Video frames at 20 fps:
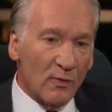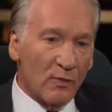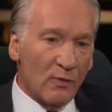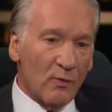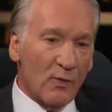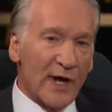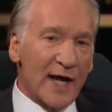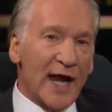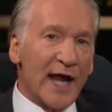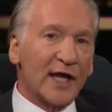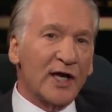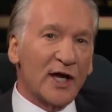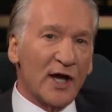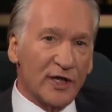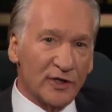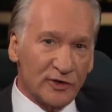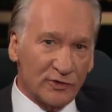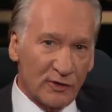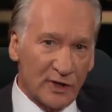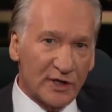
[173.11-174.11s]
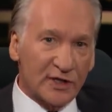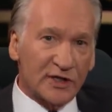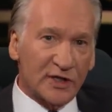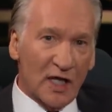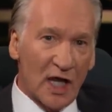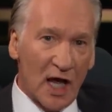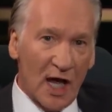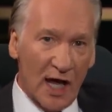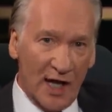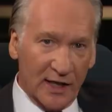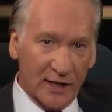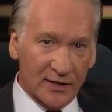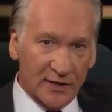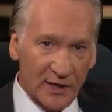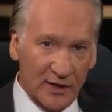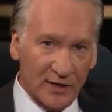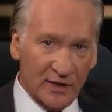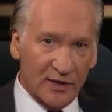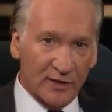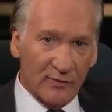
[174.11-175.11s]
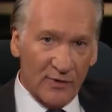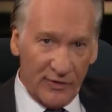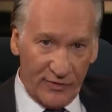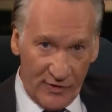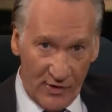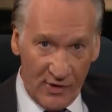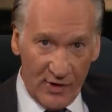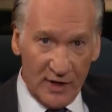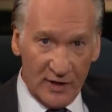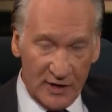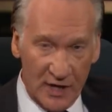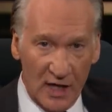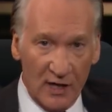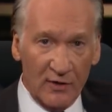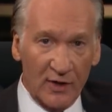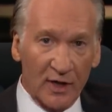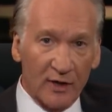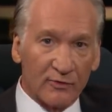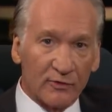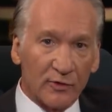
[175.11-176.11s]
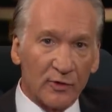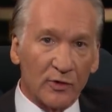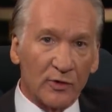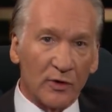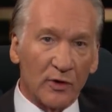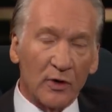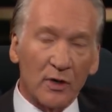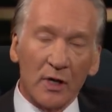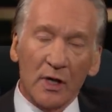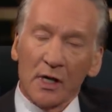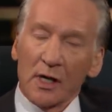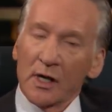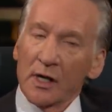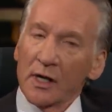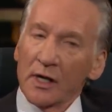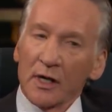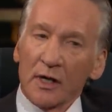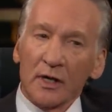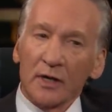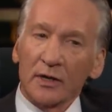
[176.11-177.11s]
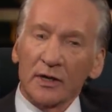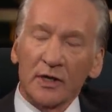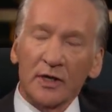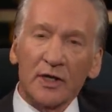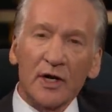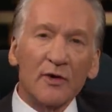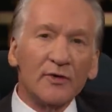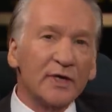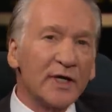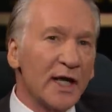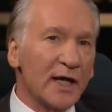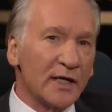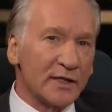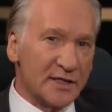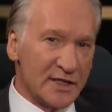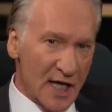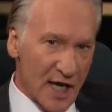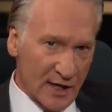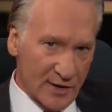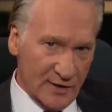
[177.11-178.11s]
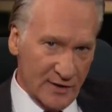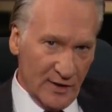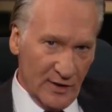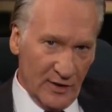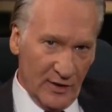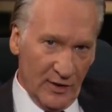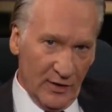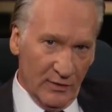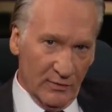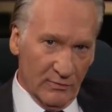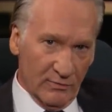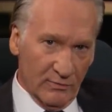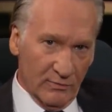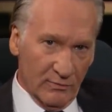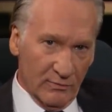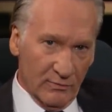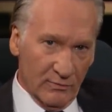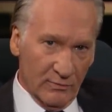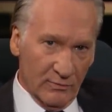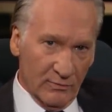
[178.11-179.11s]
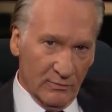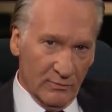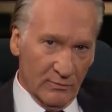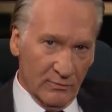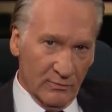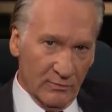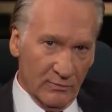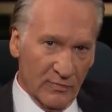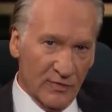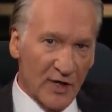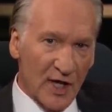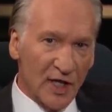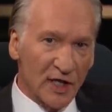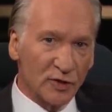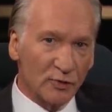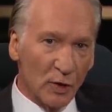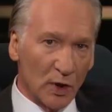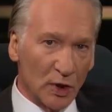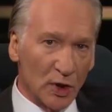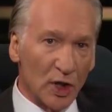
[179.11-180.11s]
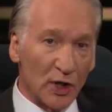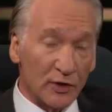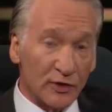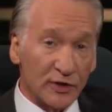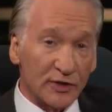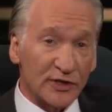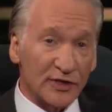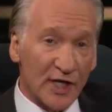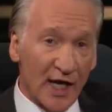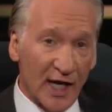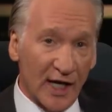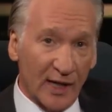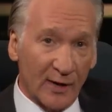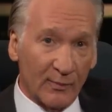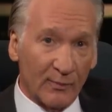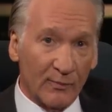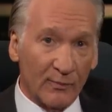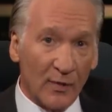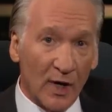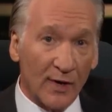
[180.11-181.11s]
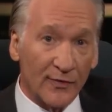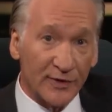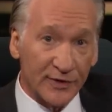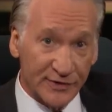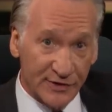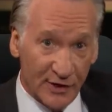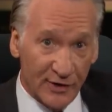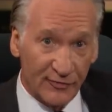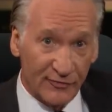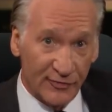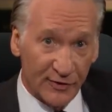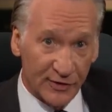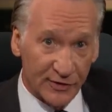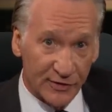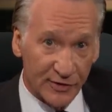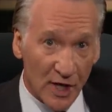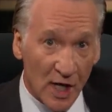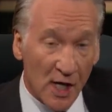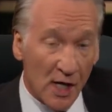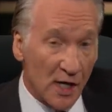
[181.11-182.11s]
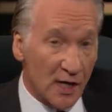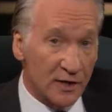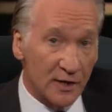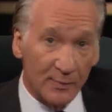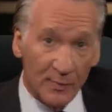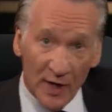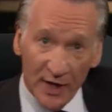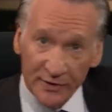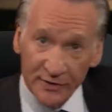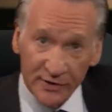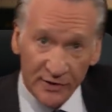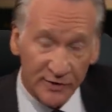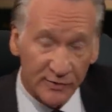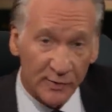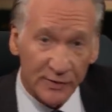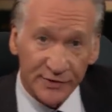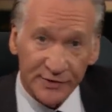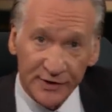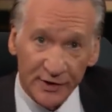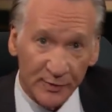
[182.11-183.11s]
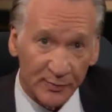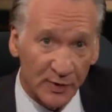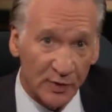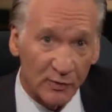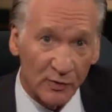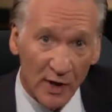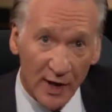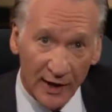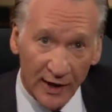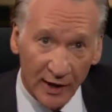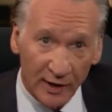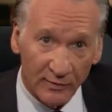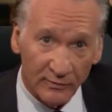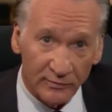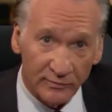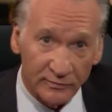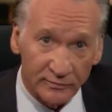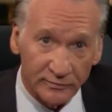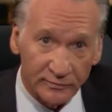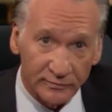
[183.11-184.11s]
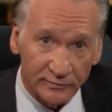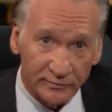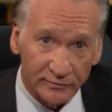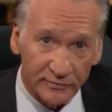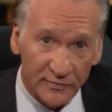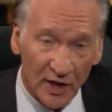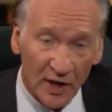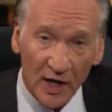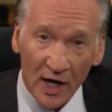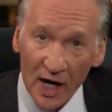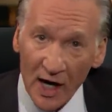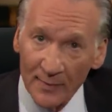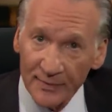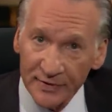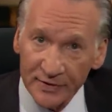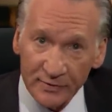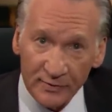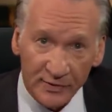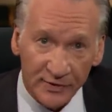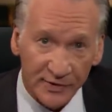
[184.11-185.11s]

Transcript: when a country slides into authoritarian rule, you don't get a text alert. Things will look the same on the surface. The buses will still be running. The cops will